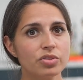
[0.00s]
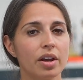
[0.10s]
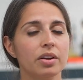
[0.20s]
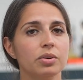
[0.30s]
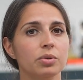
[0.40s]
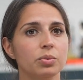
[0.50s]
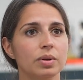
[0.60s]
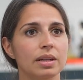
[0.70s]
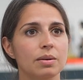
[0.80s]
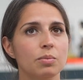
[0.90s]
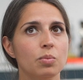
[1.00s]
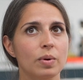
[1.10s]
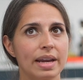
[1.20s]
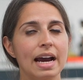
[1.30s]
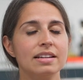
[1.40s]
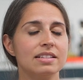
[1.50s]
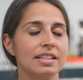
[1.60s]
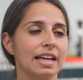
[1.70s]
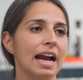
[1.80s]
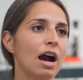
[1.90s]
So we had to
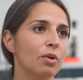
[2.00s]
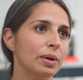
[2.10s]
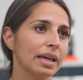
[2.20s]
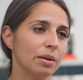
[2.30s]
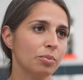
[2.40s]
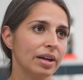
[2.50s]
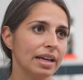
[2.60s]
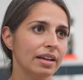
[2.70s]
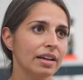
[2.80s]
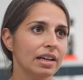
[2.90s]
think, how are we going to bring